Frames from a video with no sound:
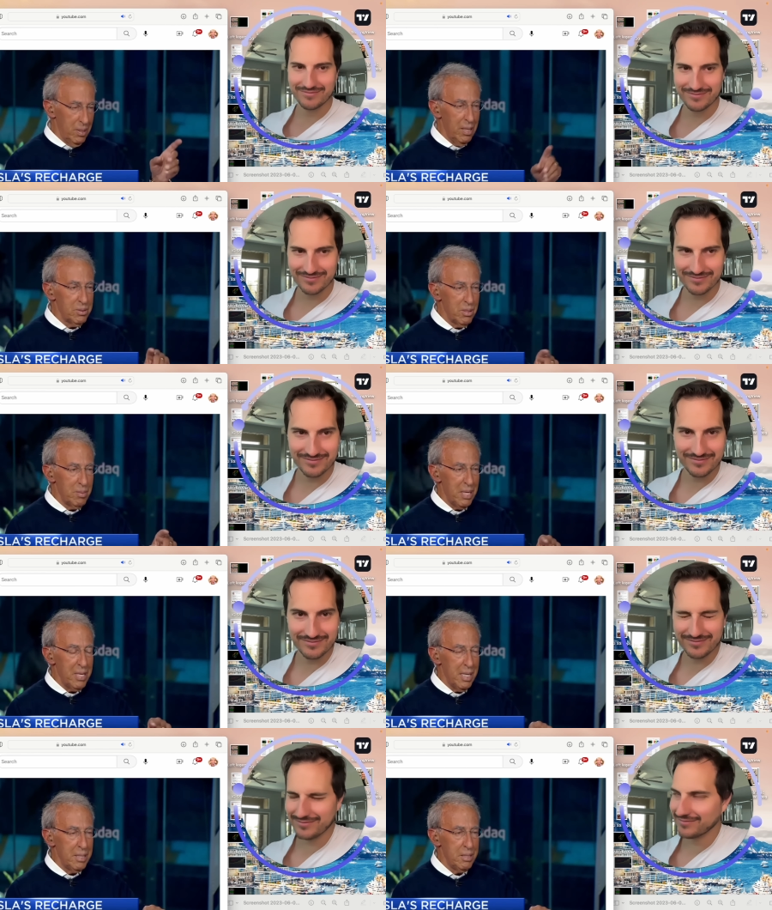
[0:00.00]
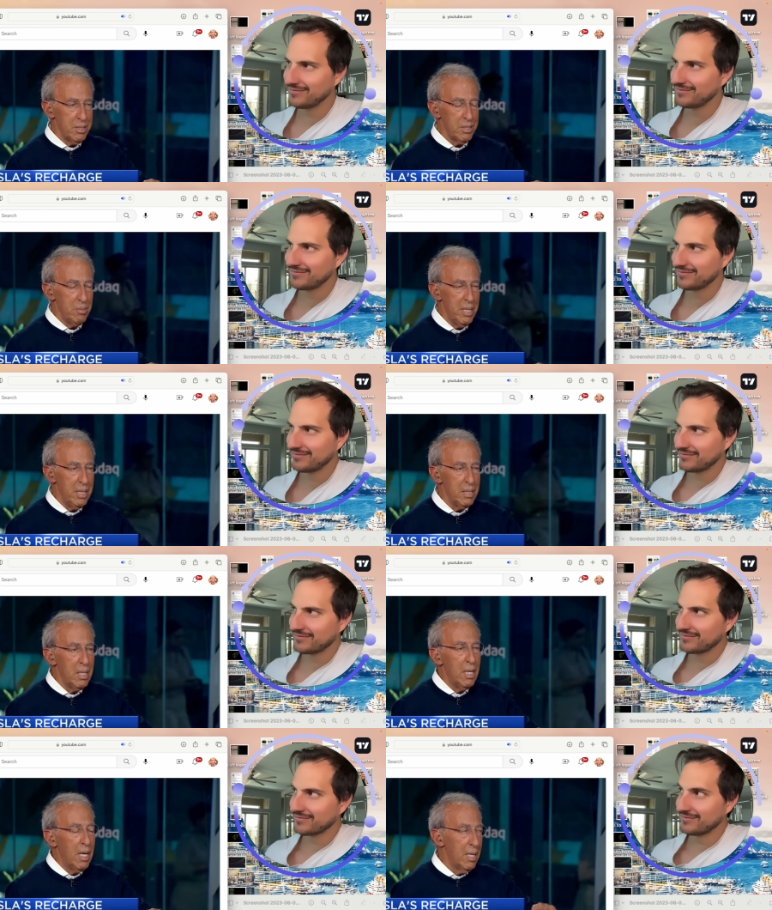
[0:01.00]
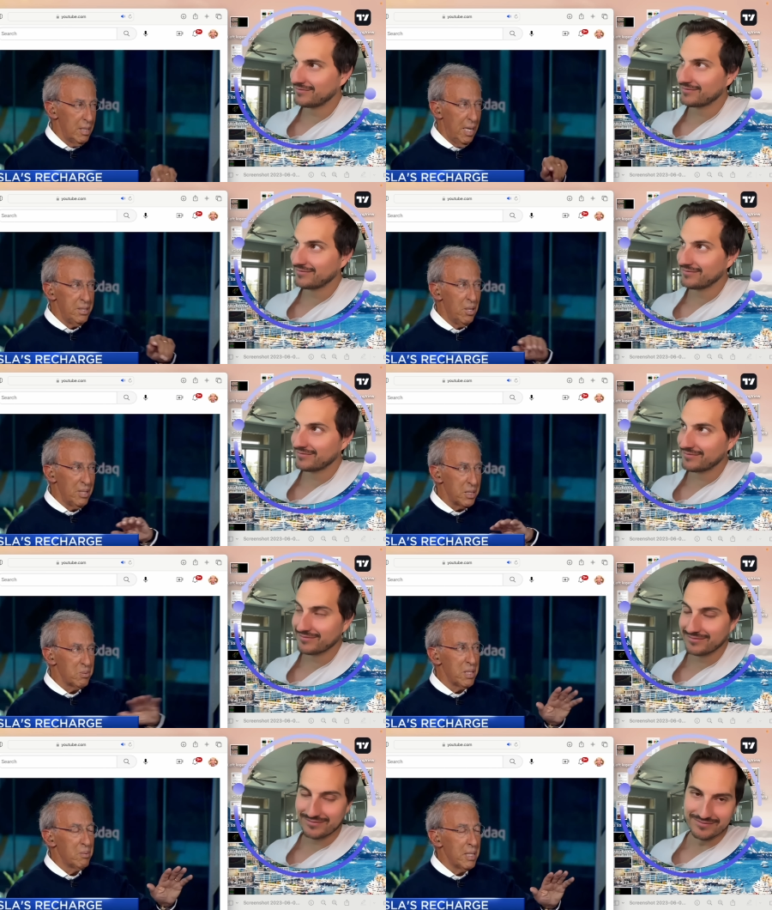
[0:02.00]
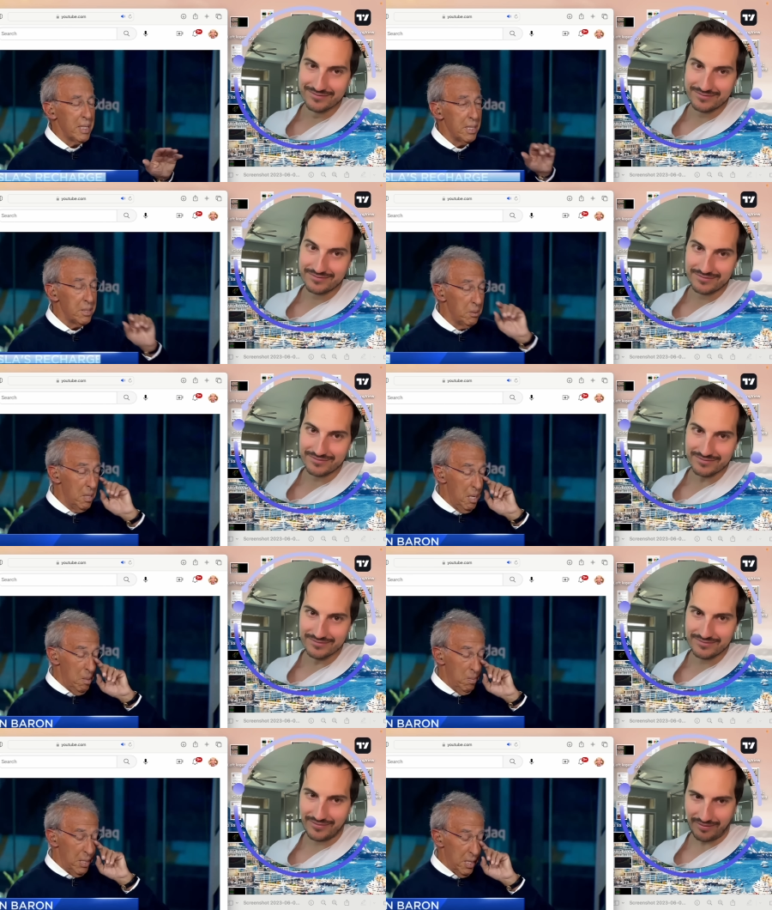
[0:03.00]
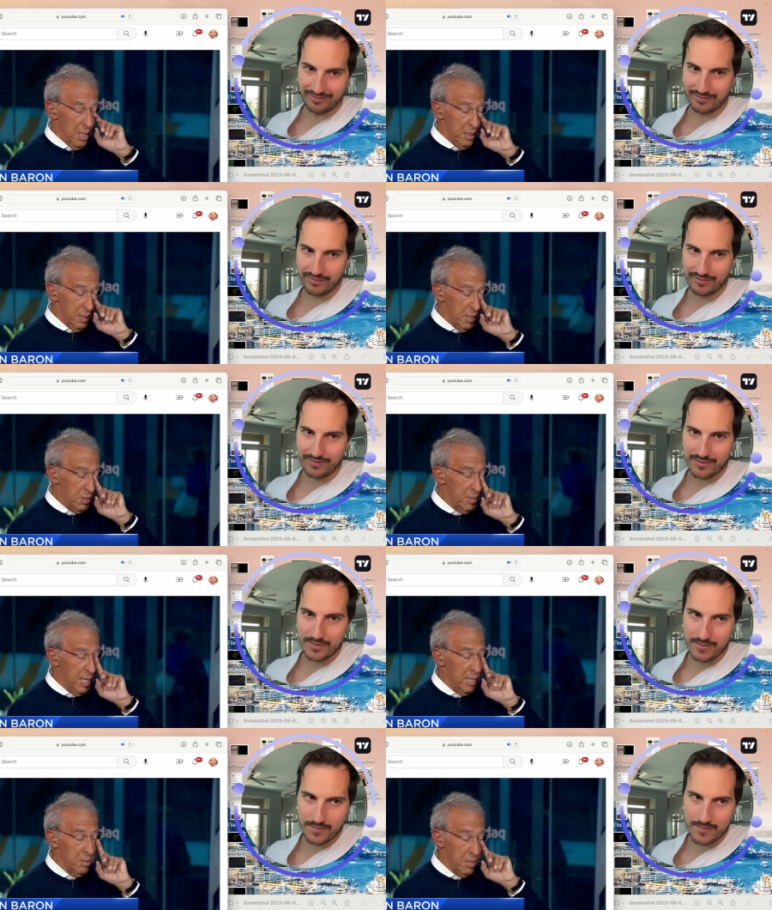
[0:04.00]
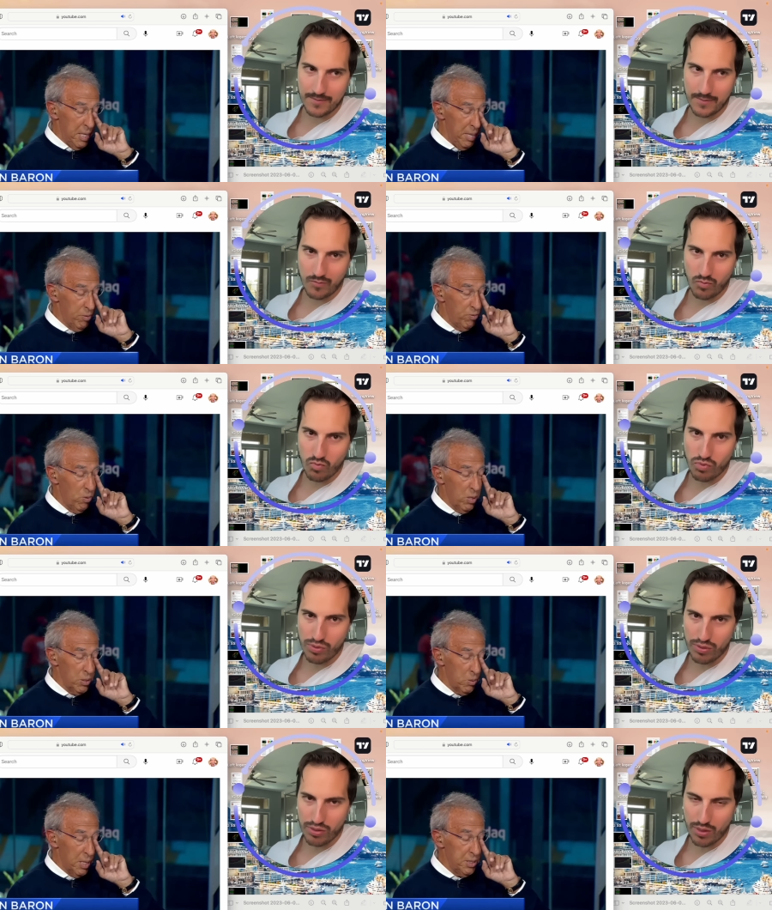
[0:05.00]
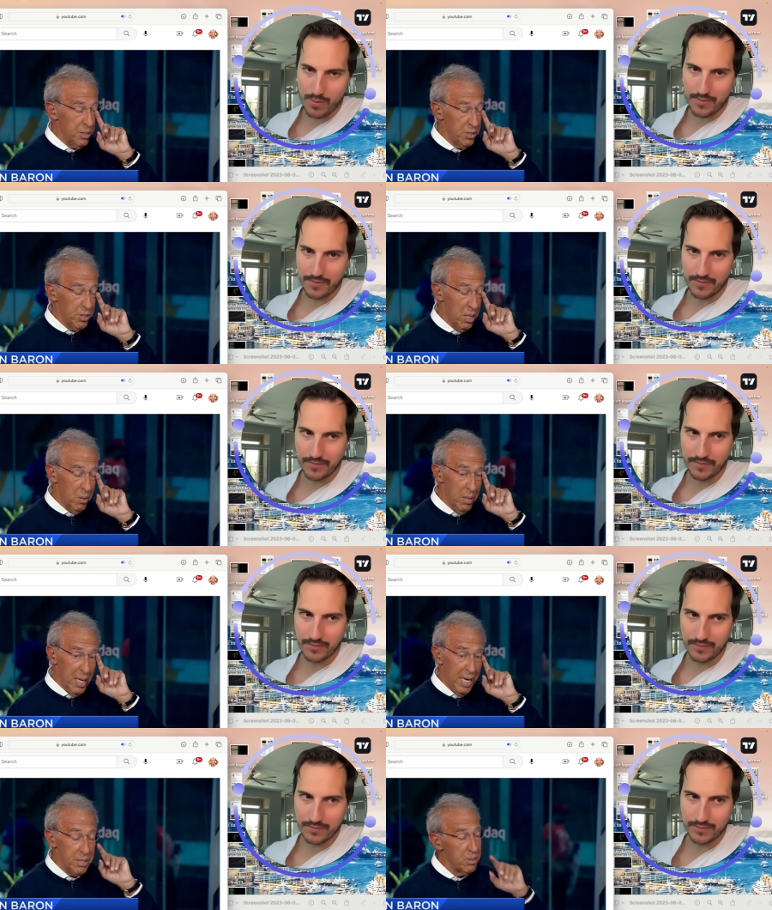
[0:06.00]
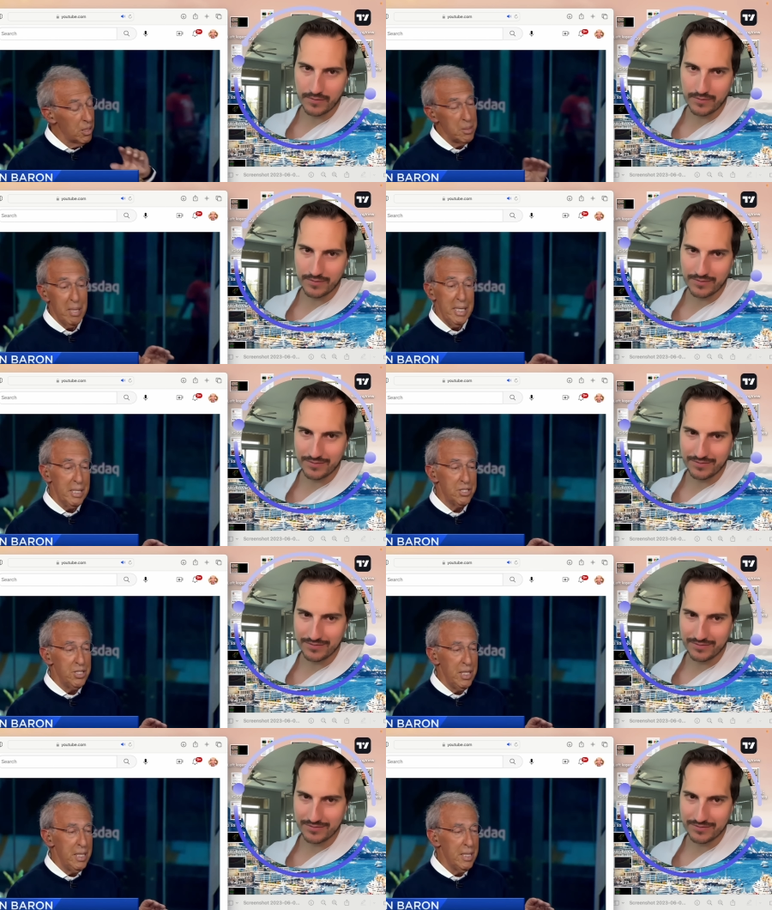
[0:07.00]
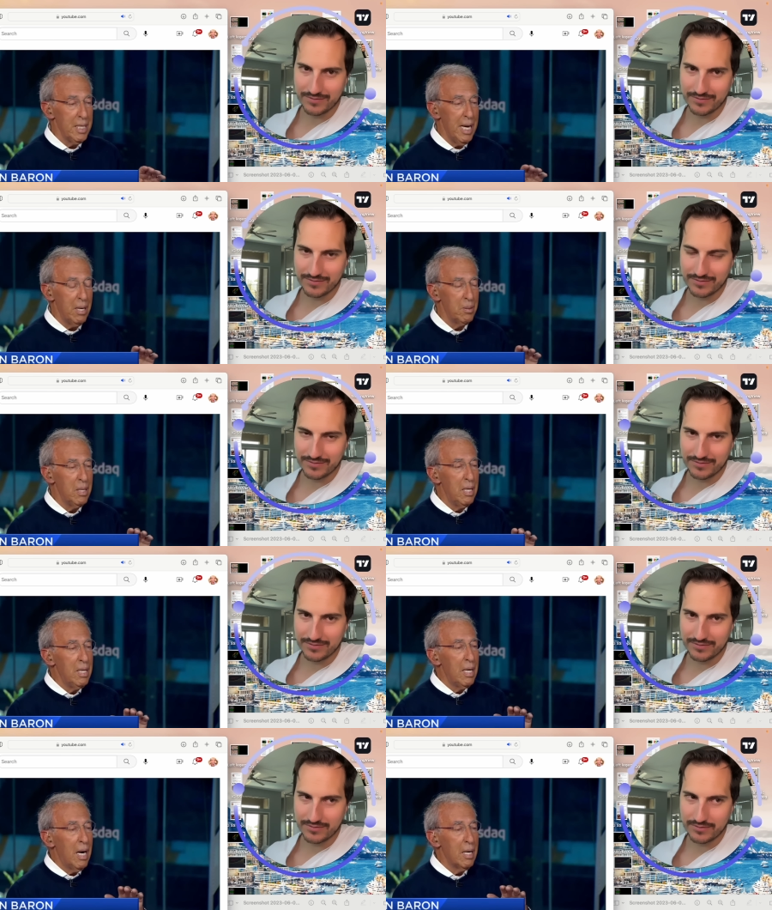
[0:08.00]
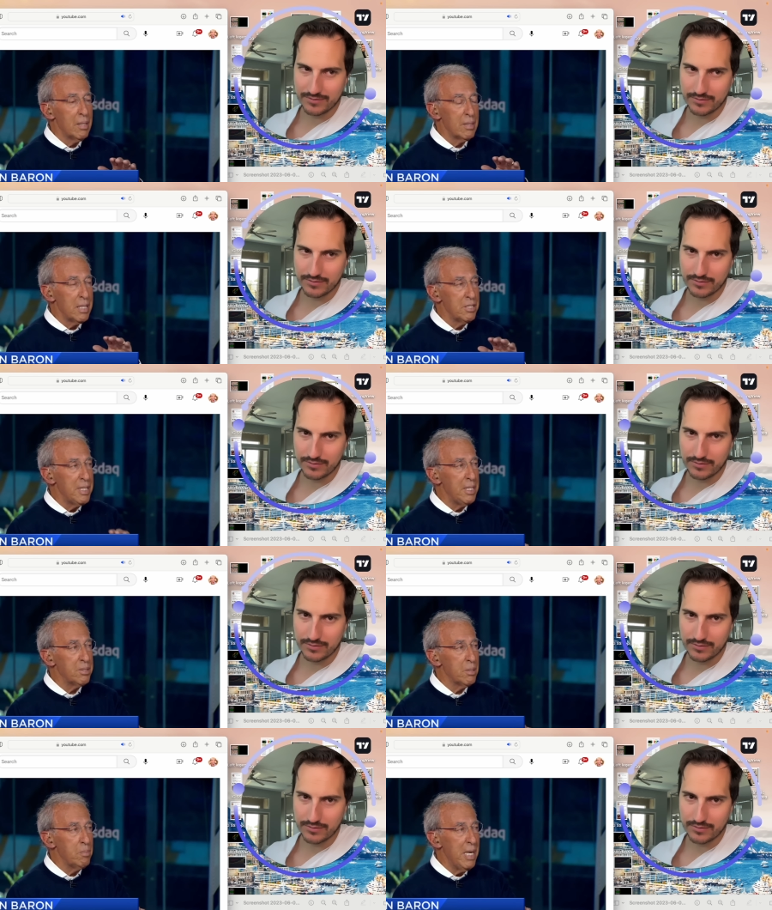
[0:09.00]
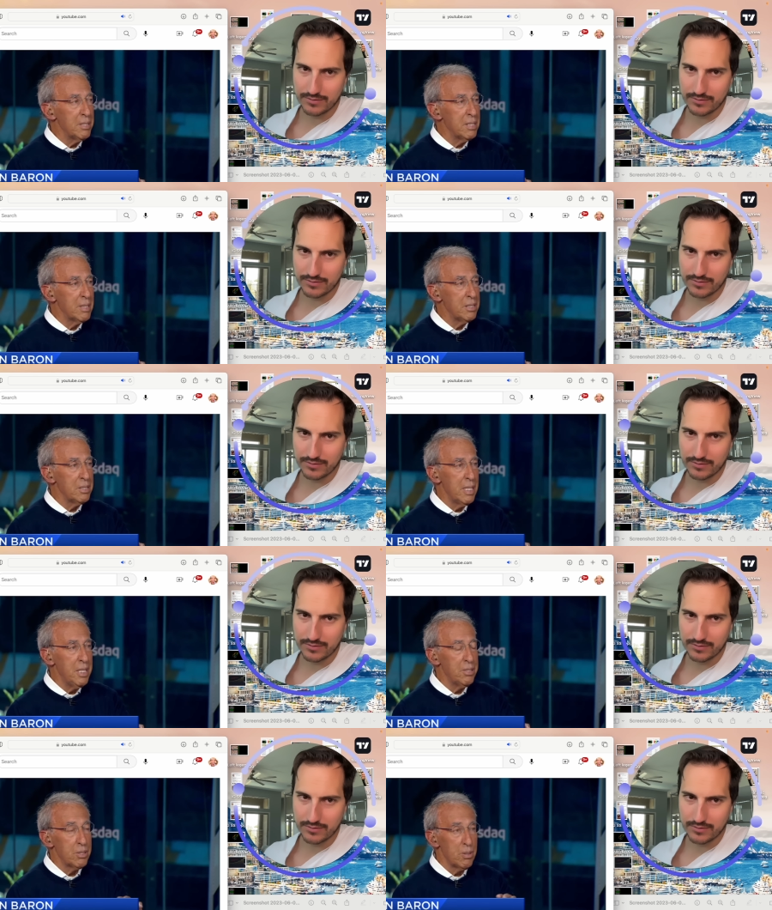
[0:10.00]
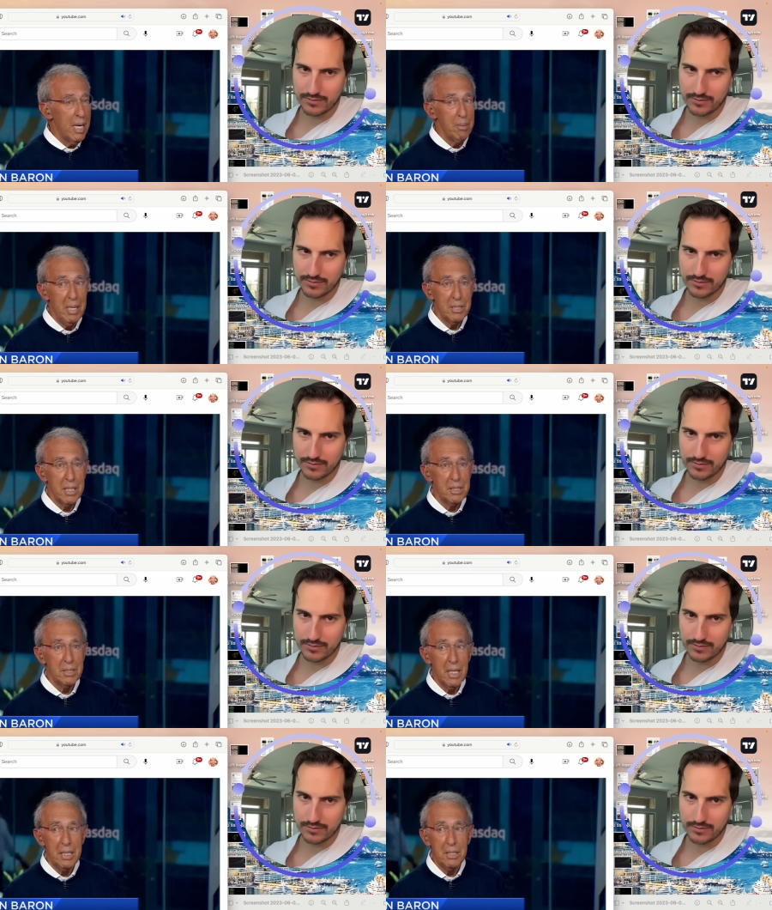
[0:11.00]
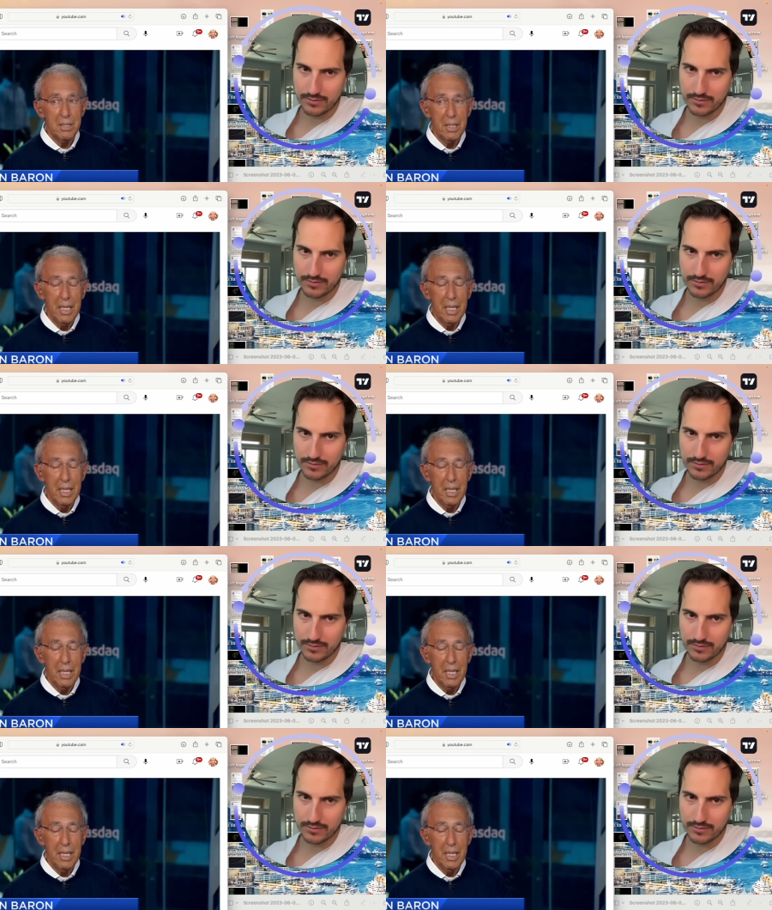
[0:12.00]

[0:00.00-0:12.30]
Speaker 1: I'll, I'll talk about that in just a minute. I know that's where you want to get to. But uh, yesterday or the day before, I was watching your show, and you talked about ESG and how uh, a lot of states are passing legislation or trying to pass legislation to